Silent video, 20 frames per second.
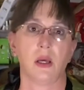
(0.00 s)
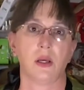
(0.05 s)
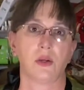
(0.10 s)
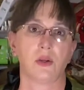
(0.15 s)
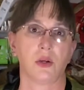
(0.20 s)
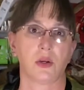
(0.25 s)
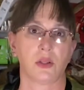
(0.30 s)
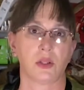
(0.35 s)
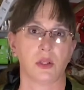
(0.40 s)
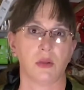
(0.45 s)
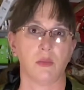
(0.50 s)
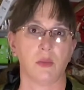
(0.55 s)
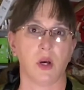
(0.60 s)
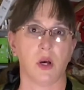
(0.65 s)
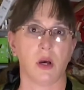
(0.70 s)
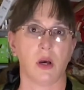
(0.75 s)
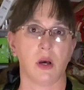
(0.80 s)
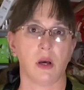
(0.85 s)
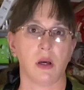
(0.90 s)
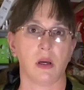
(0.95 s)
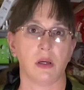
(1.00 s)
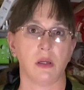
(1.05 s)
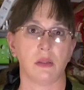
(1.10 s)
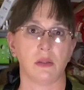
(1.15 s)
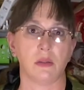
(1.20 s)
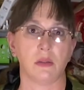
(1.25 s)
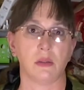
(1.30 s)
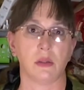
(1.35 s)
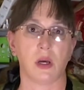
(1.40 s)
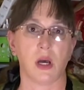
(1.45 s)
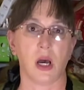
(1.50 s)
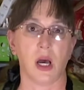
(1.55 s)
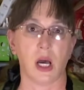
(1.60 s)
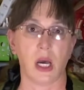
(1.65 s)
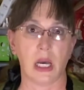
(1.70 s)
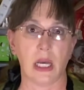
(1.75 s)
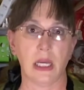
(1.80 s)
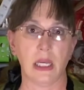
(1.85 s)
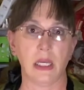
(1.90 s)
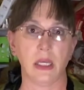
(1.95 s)
cook them on
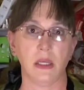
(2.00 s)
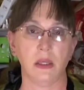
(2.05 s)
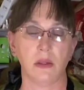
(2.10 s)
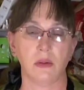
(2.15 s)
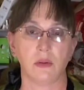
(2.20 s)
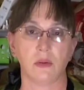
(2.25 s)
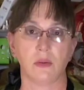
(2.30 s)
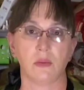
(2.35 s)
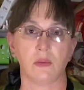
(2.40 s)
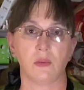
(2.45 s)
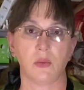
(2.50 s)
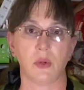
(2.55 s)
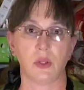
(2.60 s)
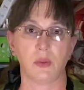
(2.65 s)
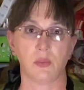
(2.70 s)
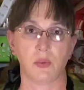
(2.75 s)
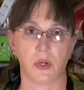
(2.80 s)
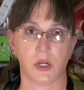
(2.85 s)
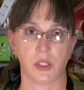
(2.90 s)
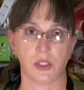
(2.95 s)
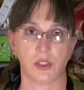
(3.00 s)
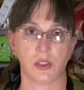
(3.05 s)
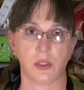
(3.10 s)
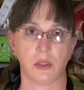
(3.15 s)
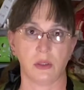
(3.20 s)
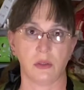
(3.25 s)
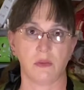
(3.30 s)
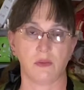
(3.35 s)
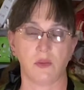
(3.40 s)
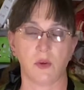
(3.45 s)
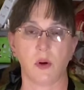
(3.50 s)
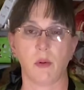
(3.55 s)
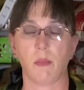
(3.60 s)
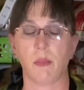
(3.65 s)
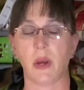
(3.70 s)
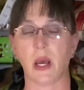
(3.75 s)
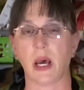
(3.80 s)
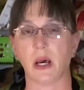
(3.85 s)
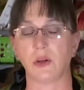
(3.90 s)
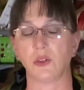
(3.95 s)
high with pressure for
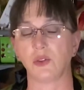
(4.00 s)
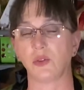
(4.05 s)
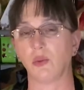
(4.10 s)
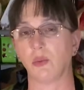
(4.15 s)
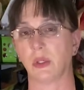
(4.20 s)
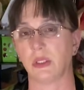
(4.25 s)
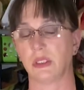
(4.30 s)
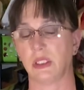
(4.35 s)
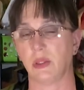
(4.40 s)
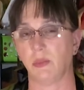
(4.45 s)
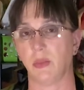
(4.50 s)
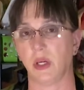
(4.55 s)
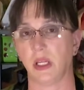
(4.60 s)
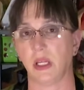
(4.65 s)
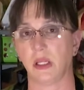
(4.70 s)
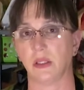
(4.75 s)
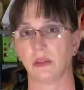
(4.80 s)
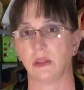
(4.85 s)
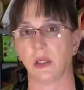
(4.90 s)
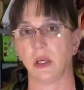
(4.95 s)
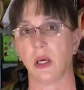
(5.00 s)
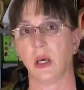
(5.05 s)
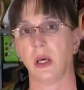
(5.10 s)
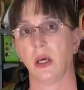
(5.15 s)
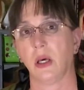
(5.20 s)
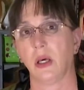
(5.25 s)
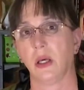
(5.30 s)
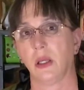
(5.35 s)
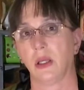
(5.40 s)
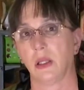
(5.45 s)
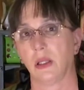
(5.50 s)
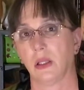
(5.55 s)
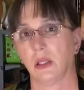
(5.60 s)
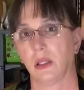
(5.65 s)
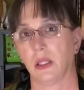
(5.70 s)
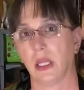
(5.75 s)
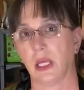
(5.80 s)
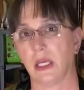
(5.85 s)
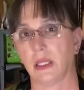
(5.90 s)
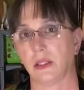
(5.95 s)
about 20 minutes.
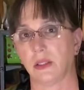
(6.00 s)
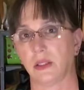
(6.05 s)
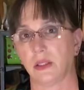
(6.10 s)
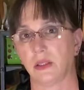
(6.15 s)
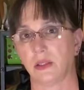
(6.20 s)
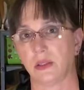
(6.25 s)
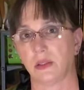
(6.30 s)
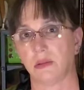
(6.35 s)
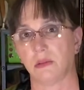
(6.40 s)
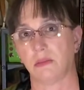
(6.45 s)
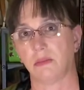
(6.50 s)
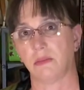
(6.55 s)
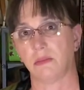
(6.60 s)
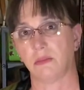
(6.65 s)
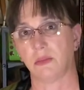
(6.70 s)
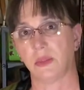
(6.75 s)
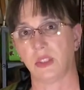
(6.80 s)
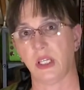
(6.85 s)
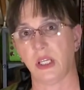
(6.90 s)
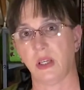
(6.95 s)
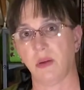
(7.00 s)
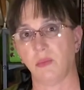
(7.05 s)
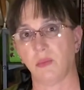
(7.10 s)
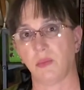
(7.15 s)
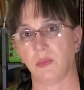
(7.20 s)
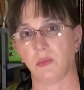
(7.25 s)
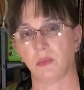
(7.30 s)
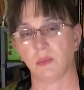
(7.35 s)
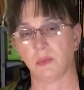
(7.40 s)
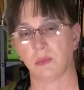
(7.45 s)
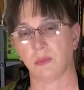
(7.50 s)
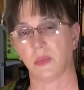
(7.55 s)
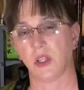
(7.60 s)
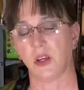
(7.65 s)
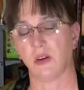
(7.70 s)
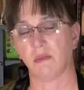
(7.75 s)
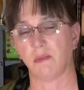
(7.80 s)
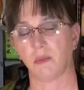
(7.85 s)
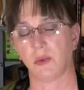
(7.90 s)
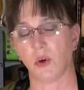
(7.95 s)
Let the steam
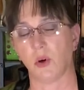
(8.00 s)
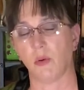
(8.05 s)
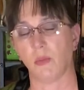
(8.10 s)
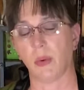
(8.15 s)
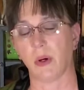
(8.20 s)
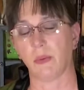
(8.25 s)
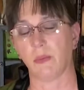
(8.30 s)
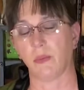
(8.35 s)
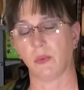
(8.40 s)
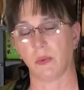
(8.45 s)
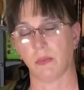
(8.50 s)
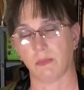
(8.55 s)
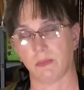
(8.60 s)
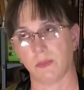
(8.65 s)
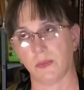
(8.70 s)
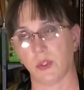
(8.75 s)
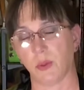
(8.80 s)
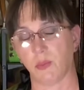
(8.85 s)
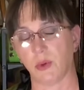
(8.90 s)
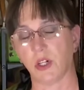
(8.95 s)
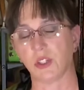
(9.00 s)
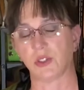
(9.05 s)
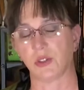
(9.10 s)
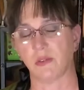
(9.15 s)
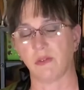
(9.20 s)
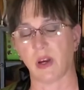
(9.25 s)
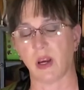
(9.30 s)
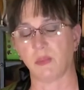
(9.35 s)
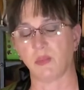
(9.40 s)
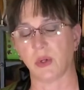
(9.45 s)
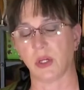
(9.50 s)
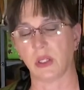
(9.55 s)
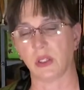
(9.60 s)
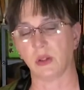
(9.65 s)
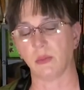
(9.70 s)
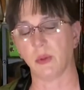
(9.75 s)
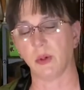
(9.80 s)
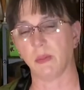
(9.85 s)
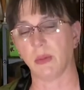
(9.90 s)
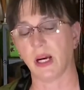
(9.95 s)
go about the pressure evaporate a
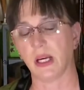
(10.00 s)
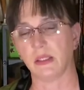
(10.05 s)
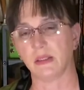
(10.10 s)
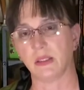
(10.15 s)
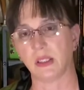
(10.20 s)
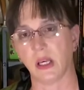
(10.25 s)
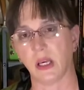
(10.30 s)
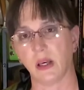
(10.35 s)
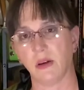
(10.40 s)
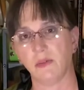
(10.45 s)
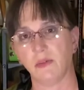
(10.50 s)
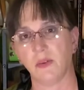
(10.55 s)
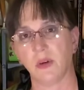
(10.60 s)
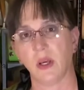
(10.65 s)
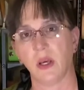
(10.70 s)
little bit by itself.